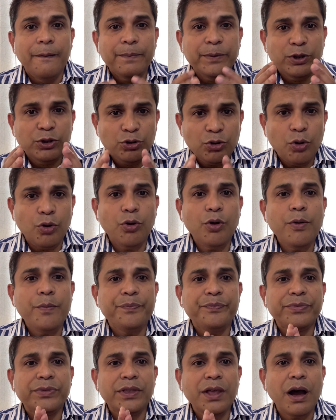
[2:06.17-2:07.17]
So
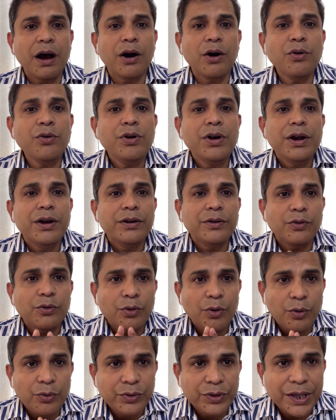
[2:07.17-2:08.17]
now
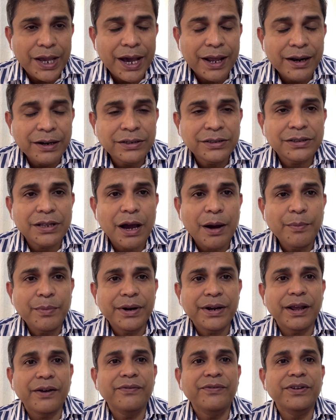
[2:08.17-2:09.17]
there are some
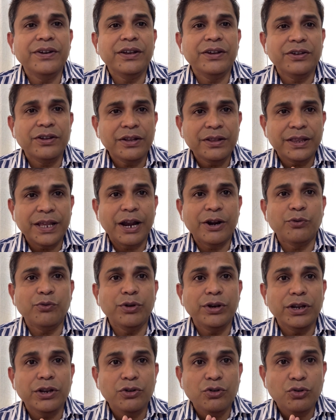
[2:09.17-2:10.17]
definitions that we
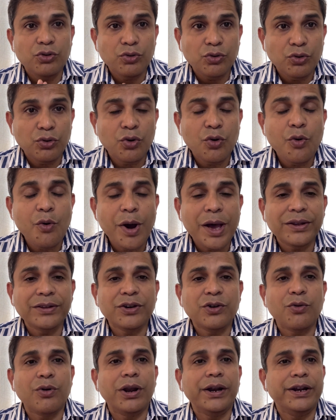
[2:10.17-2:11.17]
need to know as a
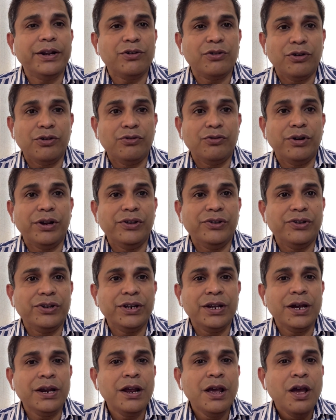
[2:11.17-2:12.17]
quality control
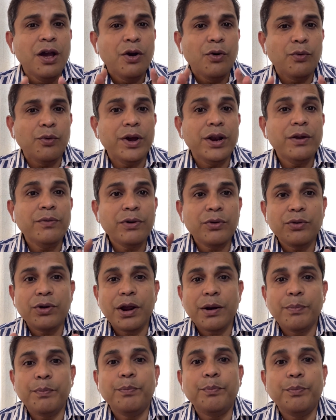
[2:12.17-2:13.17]
engineer whenever we
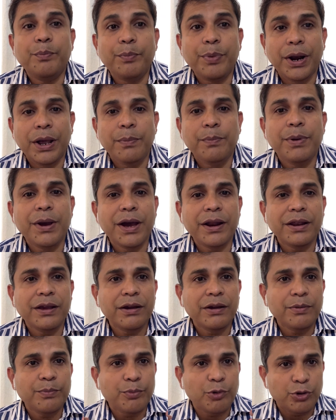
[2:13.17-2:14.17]
are
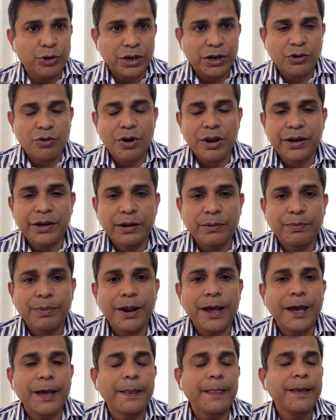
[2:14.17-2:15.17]
preparing project quality
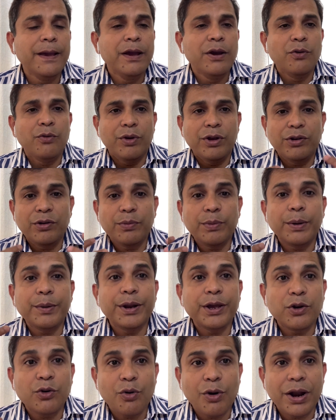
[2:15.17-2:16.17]
plan, when we are
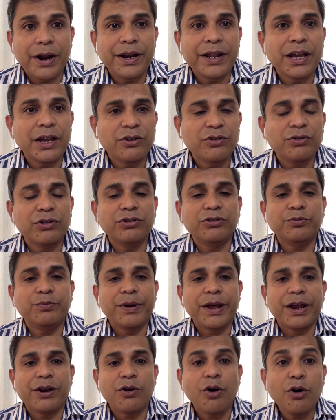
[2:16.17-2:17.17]
preparing quality assurance
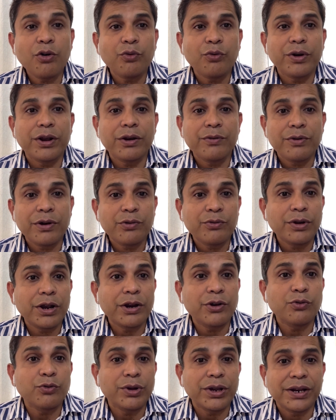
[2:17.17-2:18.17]
plan, or whenever we are
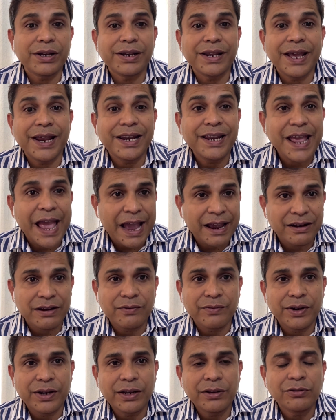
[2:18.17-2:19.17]
doing daily
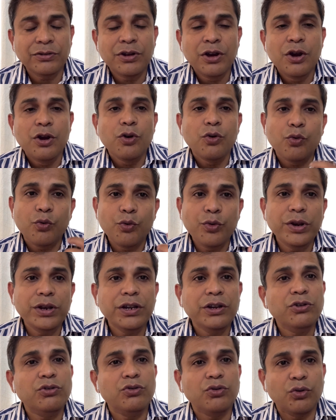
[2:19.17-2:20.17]
activities, we
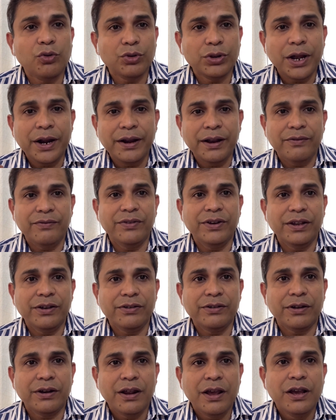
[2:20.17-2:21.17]
need to know the
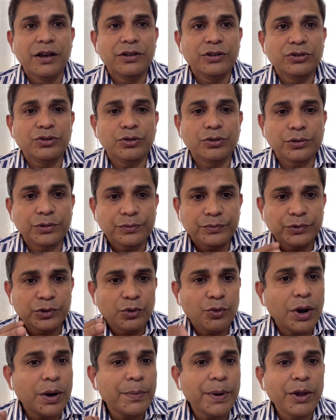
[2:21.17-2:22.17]
definition. So
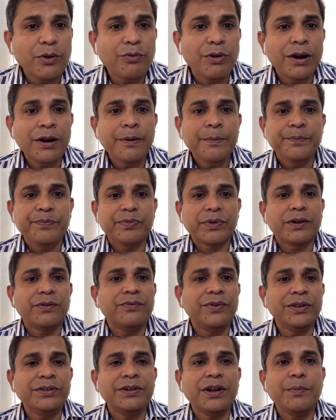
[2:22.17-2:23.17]
one by one,
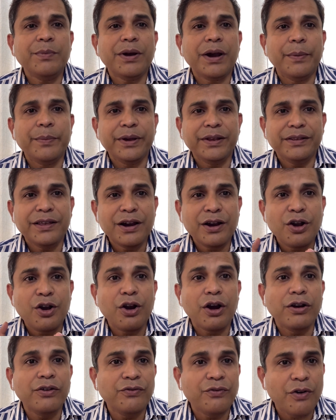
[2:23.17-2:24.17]
first I am coming the
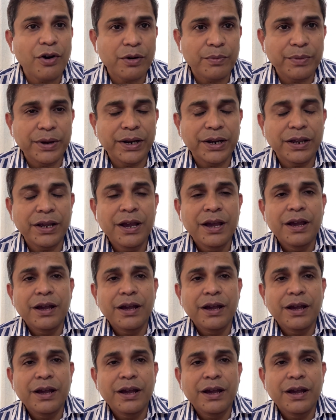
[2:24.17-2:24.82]
conformity.